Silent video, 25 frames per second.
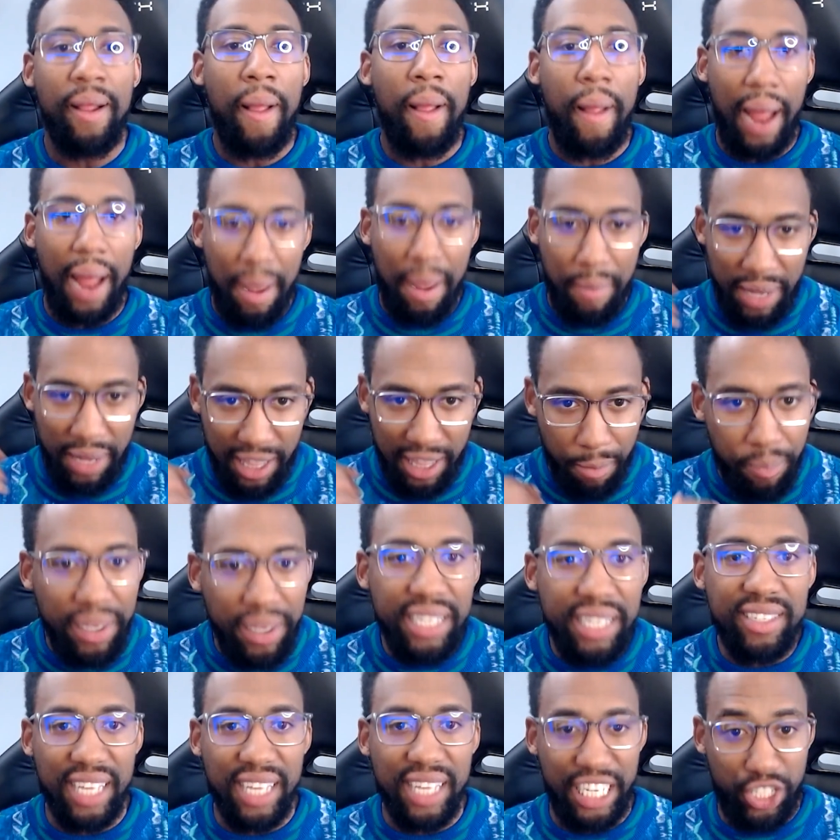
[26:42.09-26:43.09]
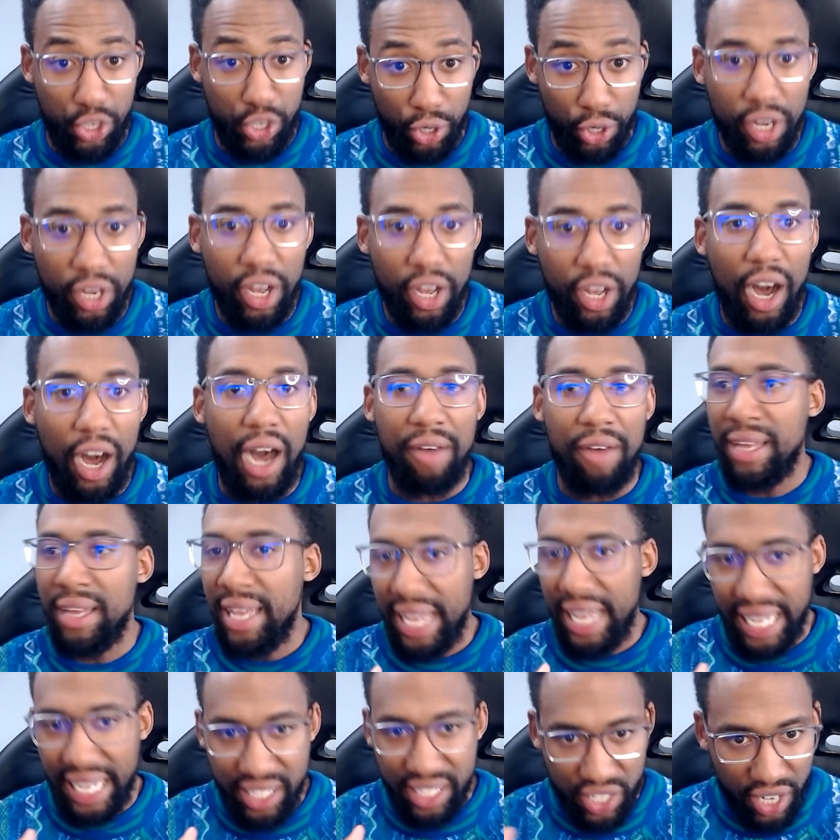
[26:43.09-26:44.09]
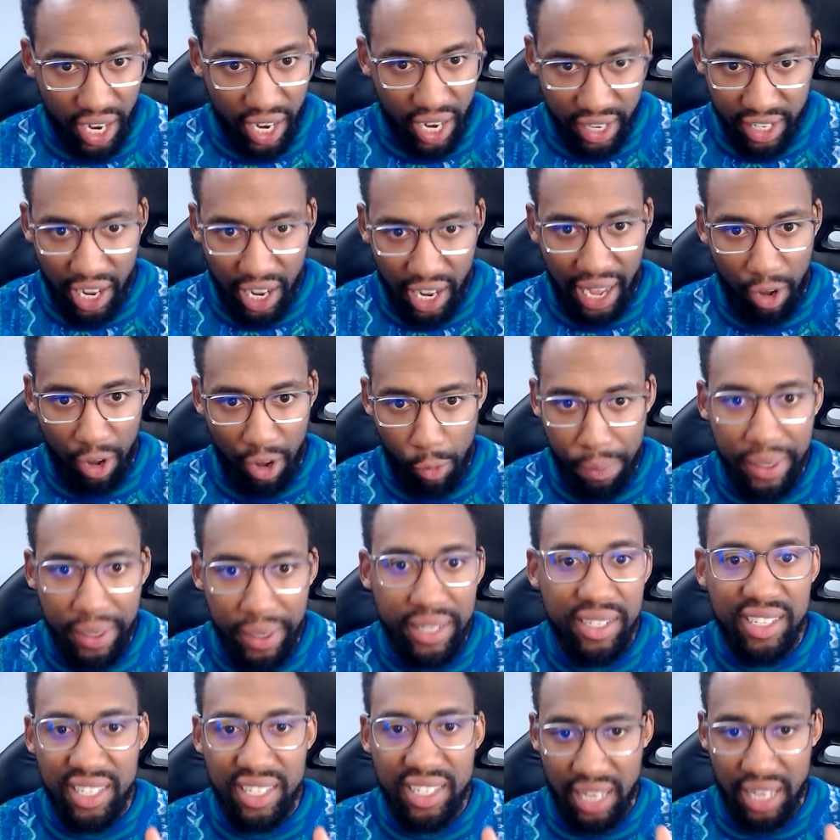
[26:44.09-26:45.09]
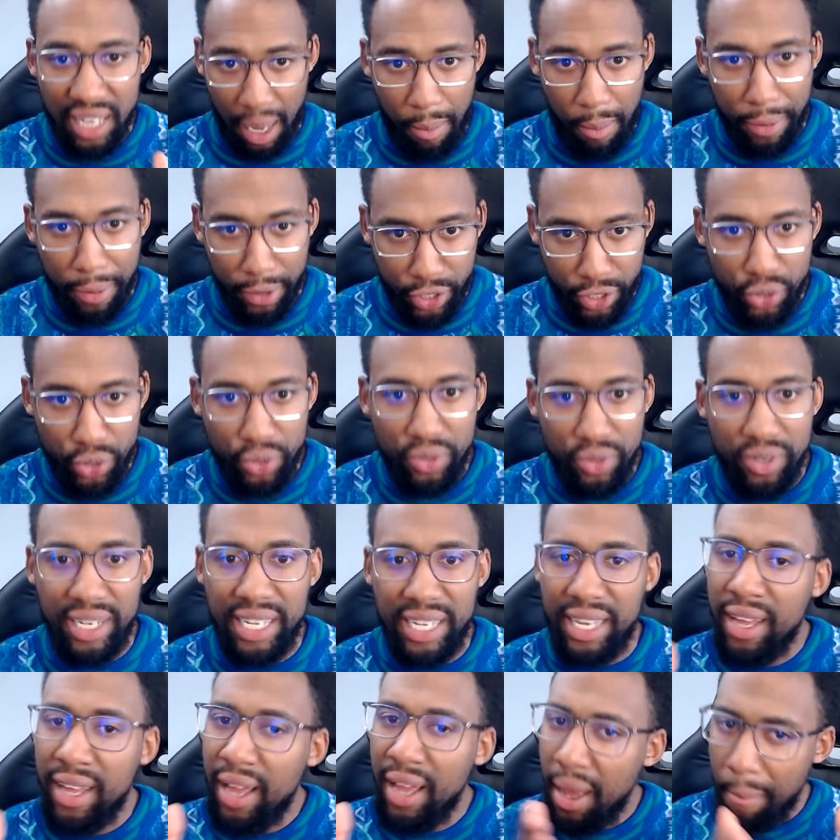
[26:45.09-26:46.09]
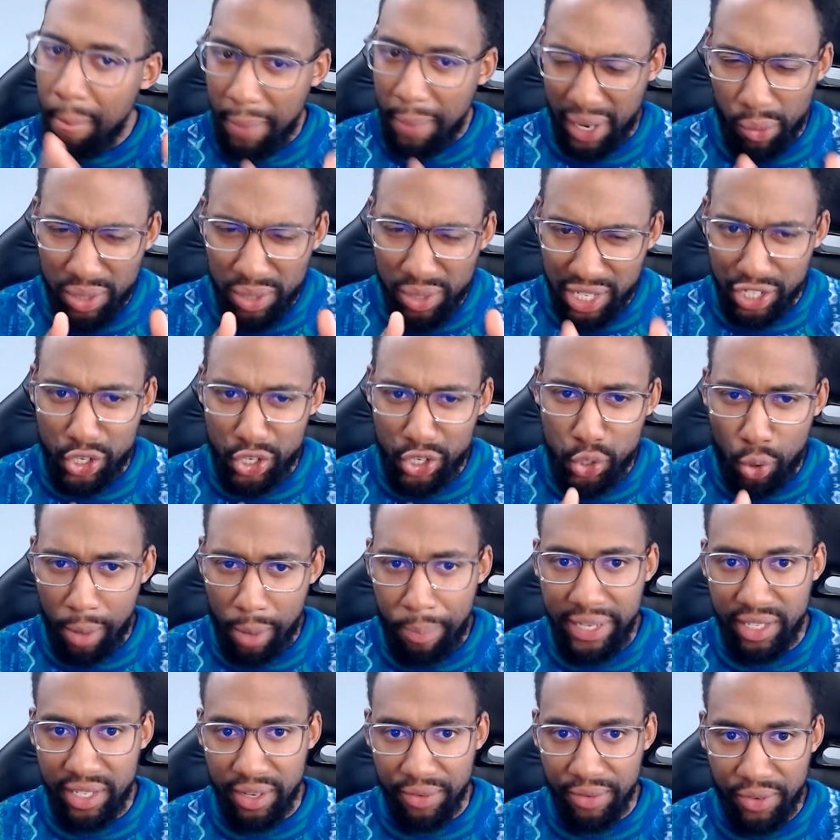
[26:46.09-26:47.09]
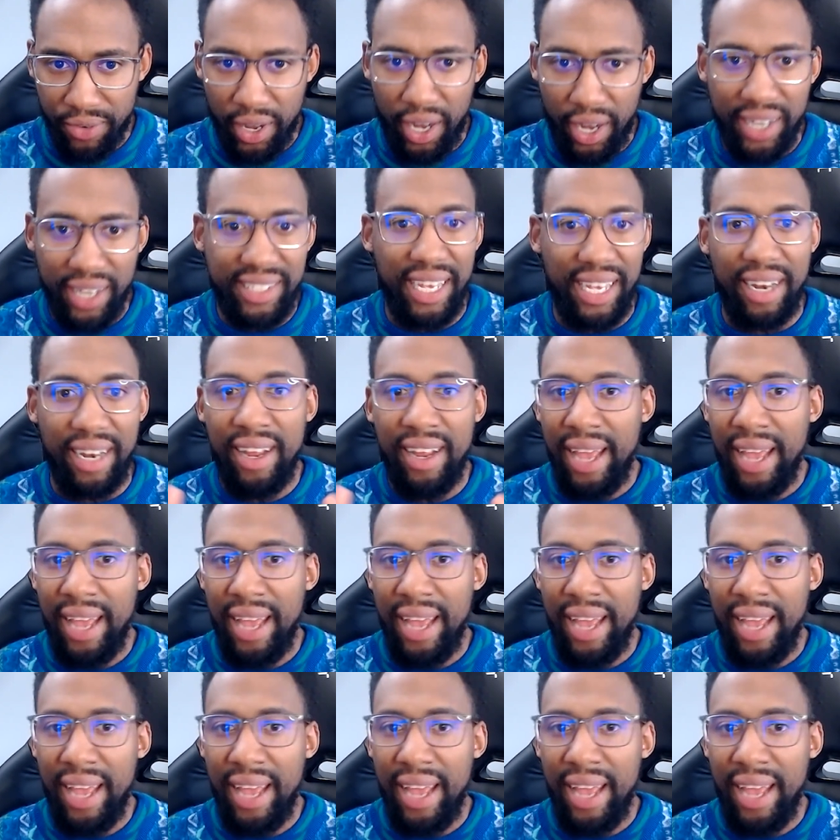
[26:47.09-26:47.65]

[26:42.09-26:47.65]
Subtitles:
I mean, the piece like took off. It started to open some opportunity, but it was a short piece of content.